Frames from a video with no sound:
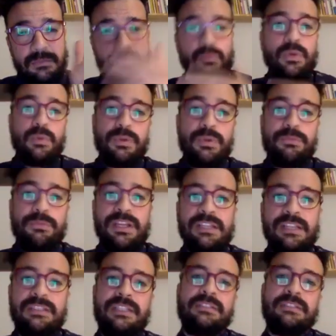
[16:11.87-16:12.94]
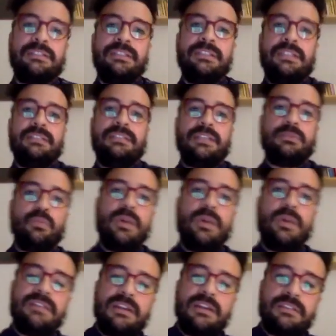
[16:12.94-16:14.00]
We, we, feel that that
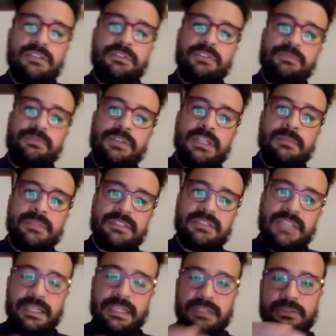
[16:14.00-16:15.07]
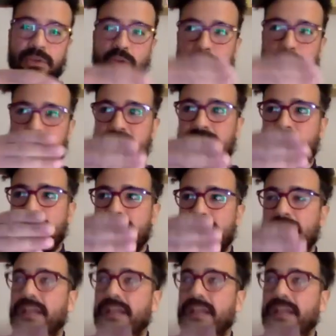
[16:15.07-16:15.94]
one narrative of the film is like a documentary,